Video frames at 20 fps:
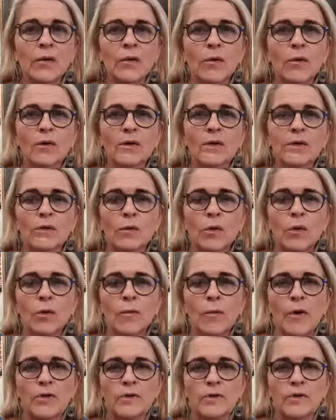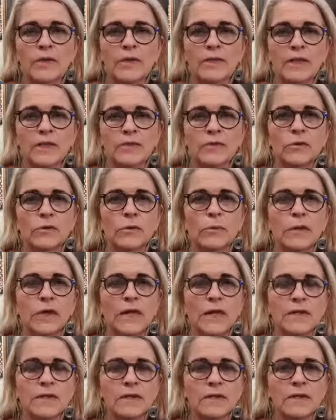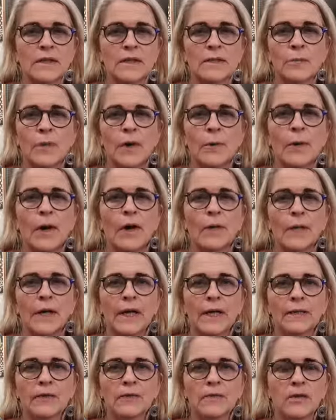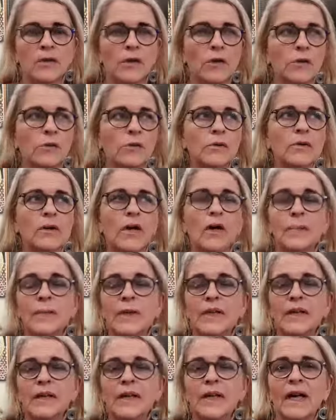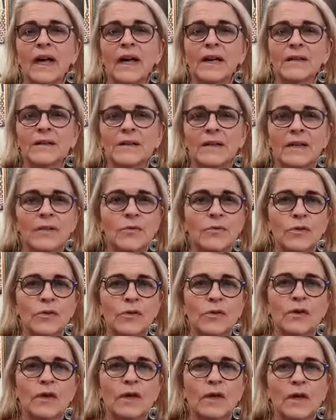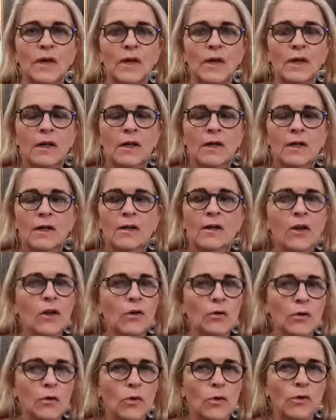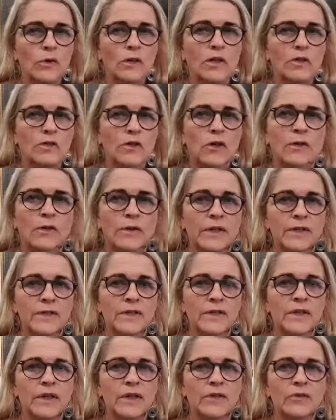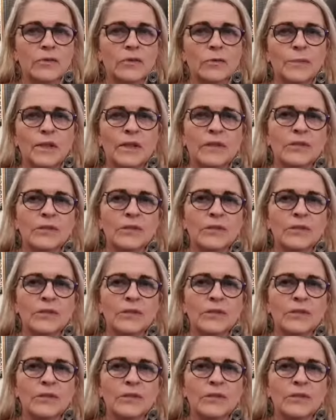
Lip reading: in almost identical places that my mom had. So, you can't even call that coincidental, because